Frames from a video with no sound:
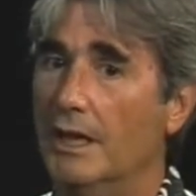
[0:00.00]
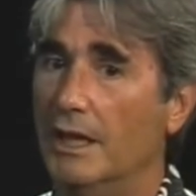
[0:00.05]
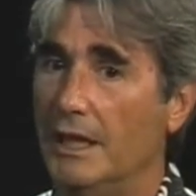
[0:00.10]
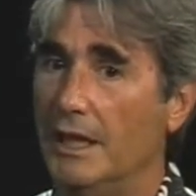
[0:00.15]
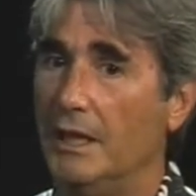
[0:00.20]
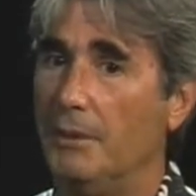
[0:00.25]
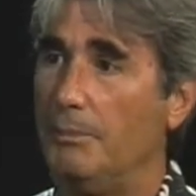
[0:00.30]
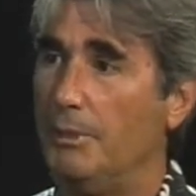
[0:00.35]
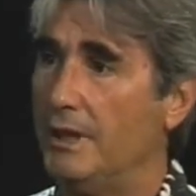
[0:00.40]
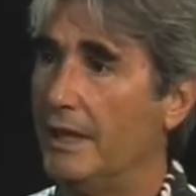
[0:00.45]

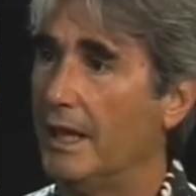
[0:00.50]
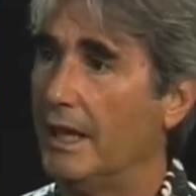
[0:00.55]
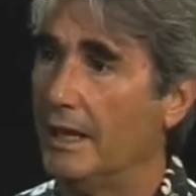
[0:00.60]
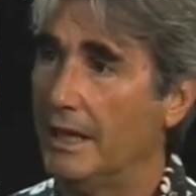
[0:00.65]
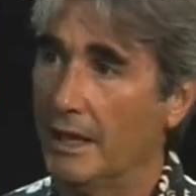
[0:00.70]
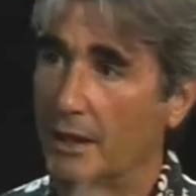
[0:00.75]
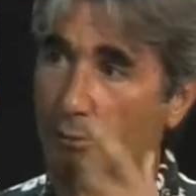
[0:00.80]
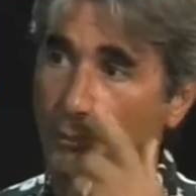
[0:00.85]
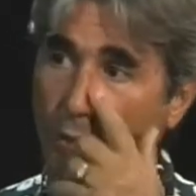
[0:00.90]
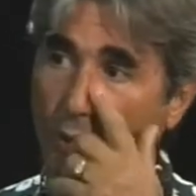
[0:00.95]
EPA
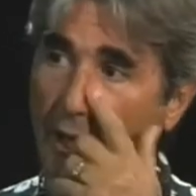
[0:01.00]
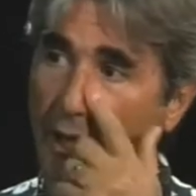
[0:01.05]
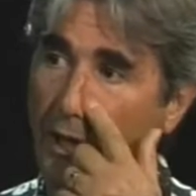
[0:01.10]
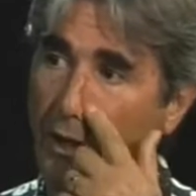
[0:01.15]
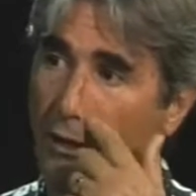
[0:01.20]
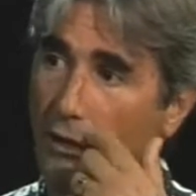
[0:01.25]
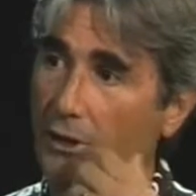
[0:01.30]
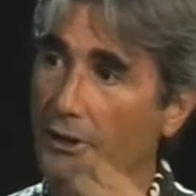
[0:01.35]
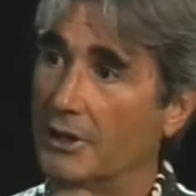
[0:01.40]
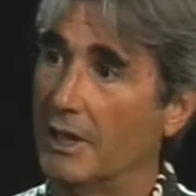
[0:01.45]
had
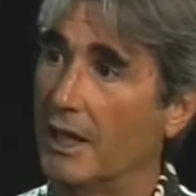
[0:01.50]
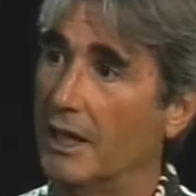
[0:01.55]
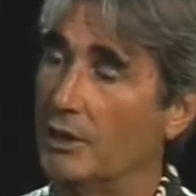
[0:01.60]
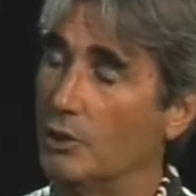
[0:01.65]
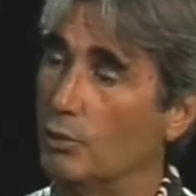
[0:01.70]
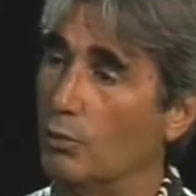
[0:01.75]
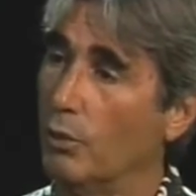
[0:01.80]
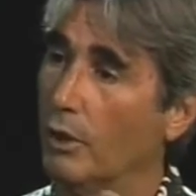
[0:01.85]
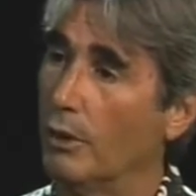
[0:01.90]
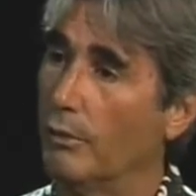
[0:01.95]
prioritized
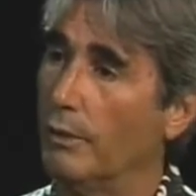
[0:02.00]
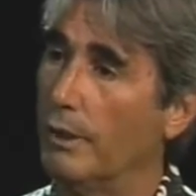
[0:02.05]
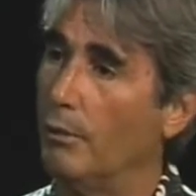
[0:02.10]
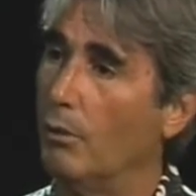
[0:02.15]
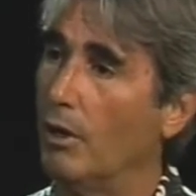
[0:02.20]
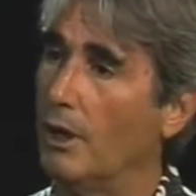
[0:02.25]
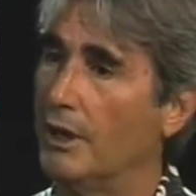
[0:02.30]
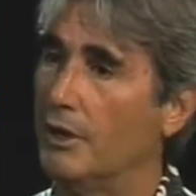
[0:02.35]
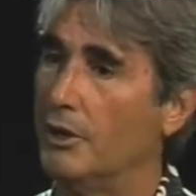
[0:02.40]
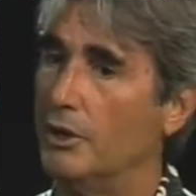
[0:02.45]
where we
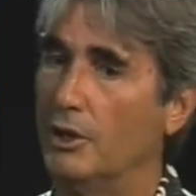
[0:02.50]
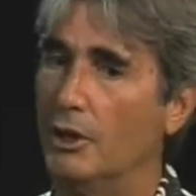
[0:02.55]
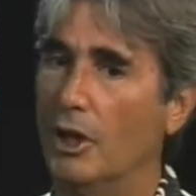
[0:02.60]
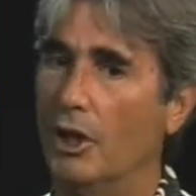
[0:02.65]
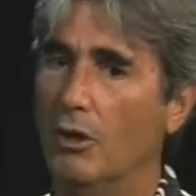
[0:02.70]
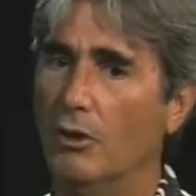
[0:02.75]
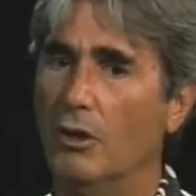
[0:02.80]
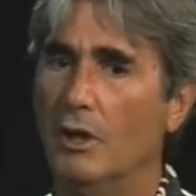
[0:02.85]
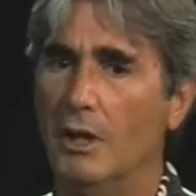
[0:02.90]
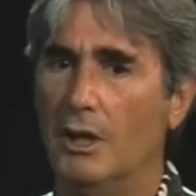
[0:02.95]
wanted to
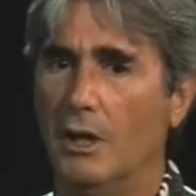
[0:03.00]
go.